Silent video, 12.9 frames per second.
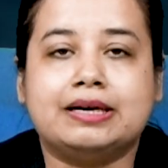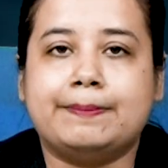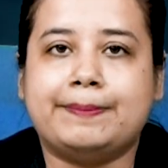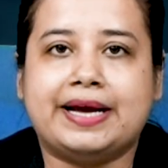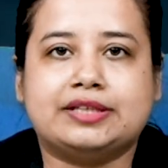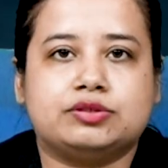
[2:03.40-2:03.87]

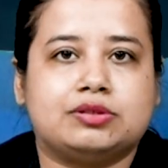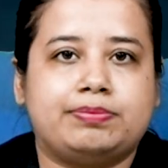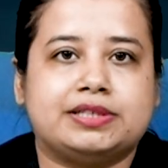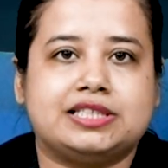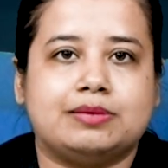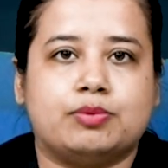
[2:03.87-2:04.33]
compared to the
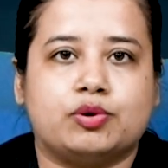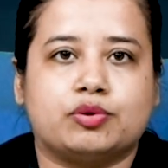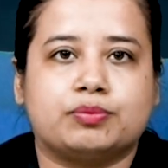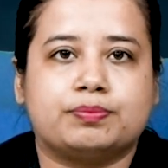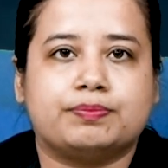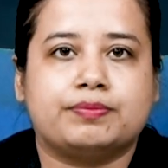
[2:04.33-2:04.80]
placebo
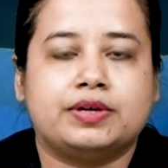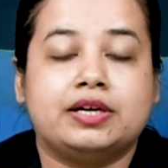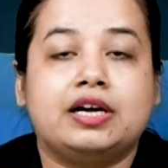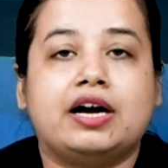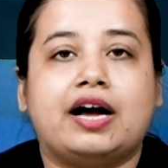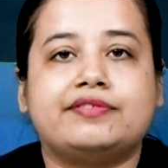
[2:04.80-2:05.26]
group.
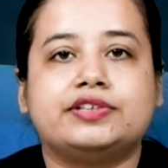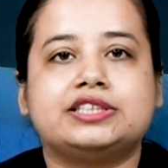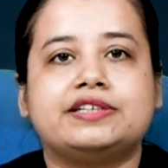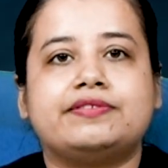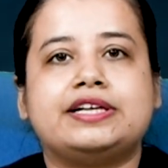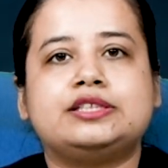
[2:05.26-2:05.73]

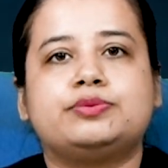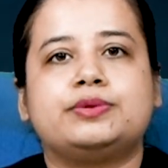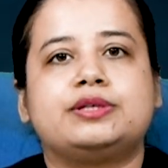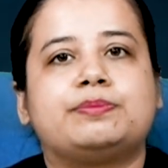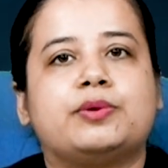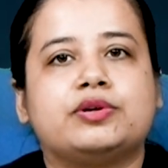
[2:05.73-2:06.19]
Adverse events were
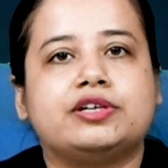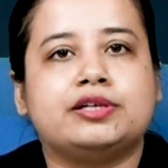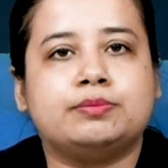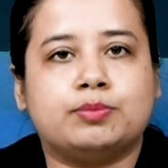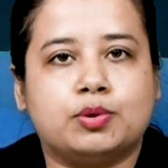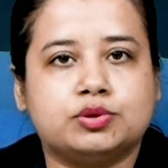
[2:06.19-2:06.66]
reported
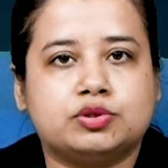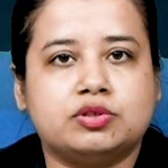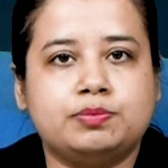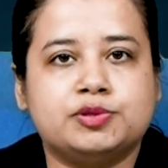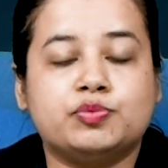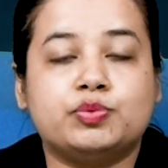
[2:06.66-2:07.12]
in both
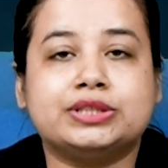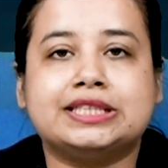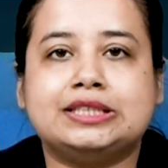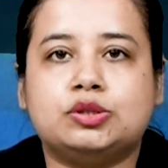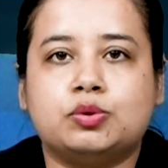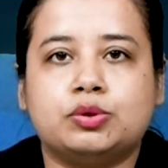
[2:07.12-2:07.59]
groups with
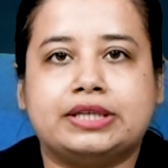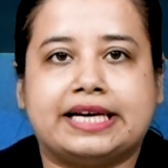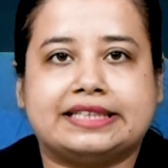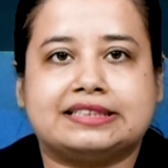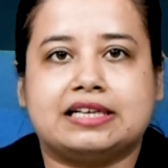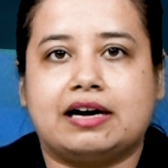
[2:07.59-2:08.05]
no
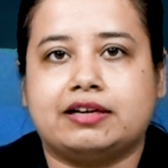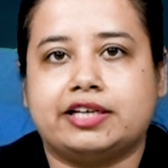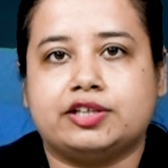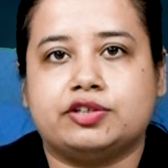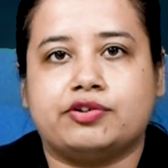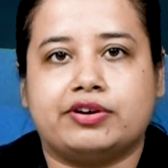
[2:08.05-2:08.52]
deaths
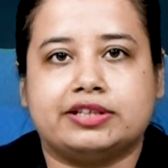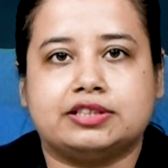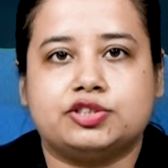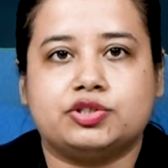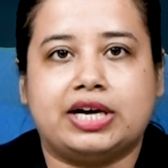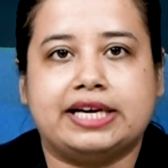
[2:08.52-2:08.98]
occurring during the
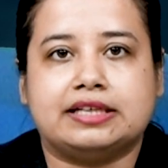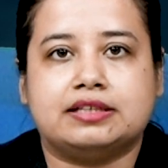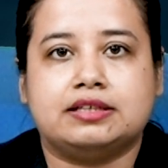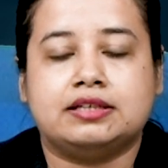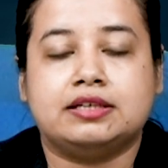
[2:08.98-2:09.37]
trial.